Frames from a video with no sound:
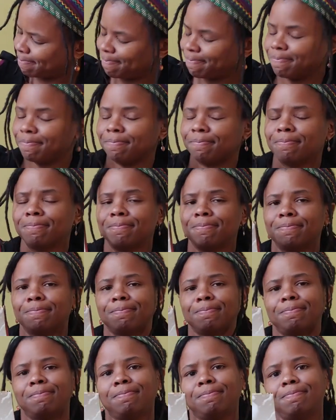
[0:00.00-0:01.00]

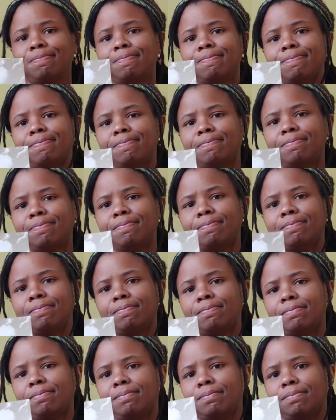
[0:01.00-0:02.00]

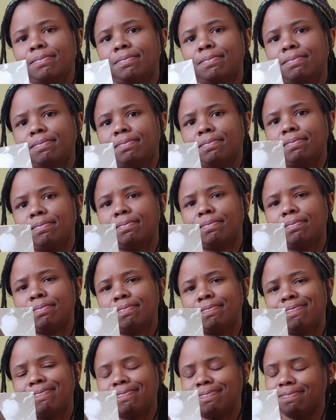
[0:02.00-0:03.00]

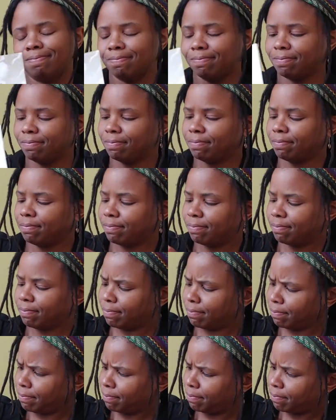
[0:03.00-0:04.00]

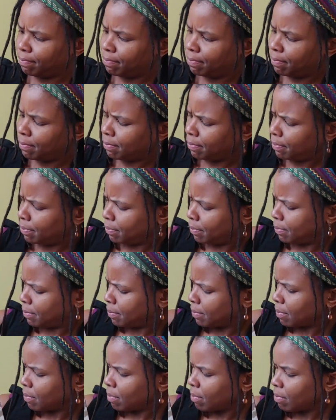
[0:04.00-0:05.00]

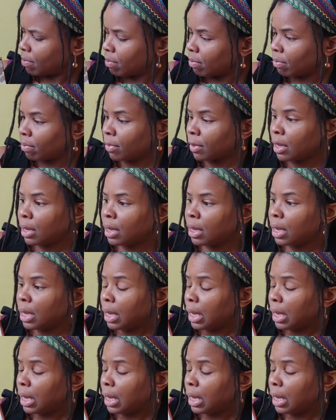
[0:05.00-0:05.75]
(no one is talking)